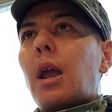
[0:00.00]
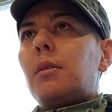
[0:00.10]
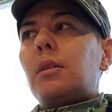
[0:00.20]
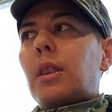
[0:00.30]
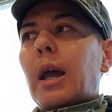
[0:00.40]

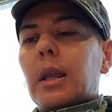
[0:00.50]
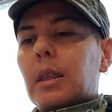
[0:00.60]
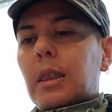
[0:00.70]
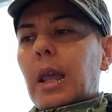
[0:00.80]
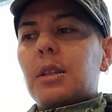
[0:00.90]
like,
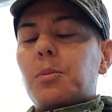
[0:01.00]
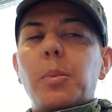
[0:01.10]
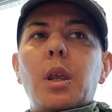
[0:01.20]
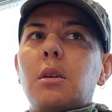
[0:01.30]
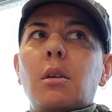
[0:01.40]
it's
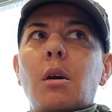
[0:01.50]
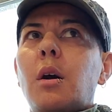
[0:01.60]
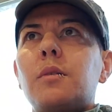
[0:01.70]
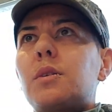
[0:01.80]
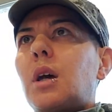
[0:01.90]
been
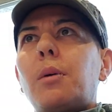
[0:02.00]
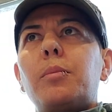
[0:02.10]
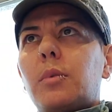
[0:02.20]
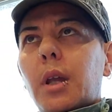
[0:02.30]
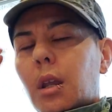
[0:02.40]

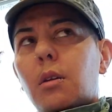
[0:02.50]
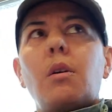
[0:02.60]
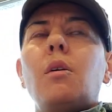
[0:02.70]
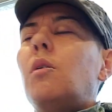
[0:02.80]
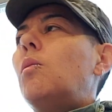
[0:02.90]
nonstop, like,
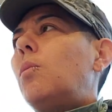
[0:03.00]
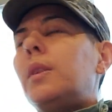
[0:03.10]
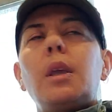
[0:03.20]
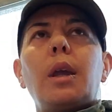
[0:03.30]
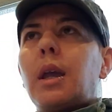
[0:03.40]
what
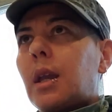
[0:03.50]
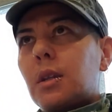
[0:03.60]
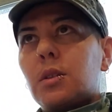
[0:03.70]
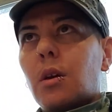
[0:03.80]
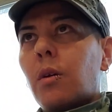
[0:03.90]
the heck
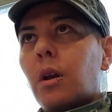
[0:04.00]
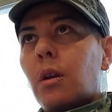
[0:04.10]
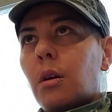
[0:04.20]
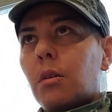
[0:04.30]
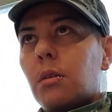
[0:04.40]
is going
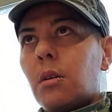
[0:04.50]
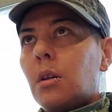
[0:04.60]
on?